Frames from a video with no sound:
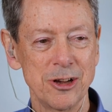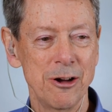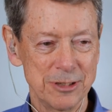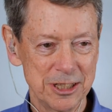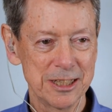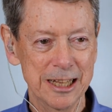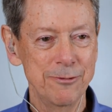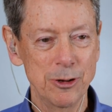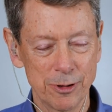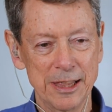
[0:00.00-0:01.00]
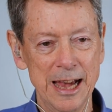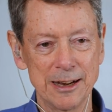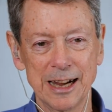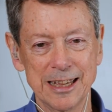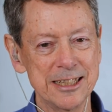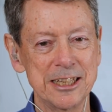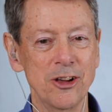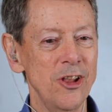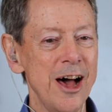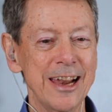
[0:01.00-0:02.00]
So I would just leave you with that. I could see
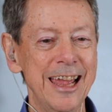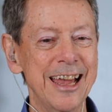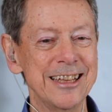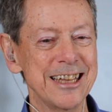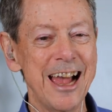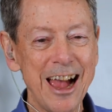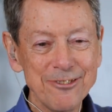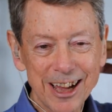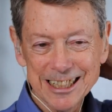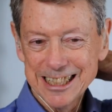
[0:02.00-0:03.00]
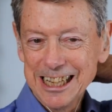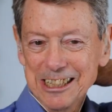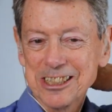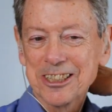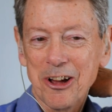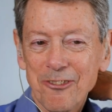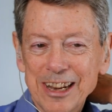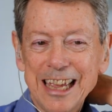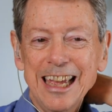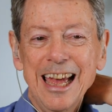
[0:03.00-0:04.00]
a lot of hands. I have not seen so
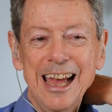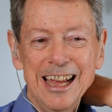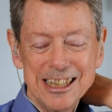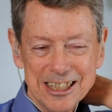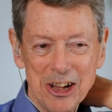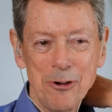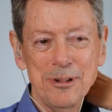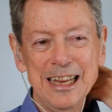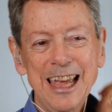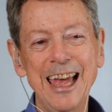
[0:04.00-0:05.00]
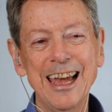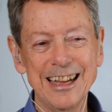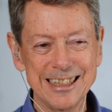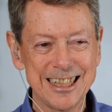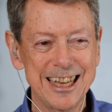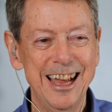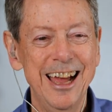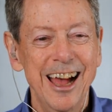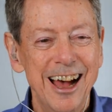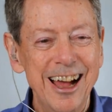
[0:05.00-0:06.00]
many, so many hands
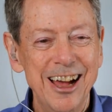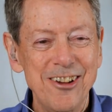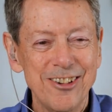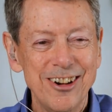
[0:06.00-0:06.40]
for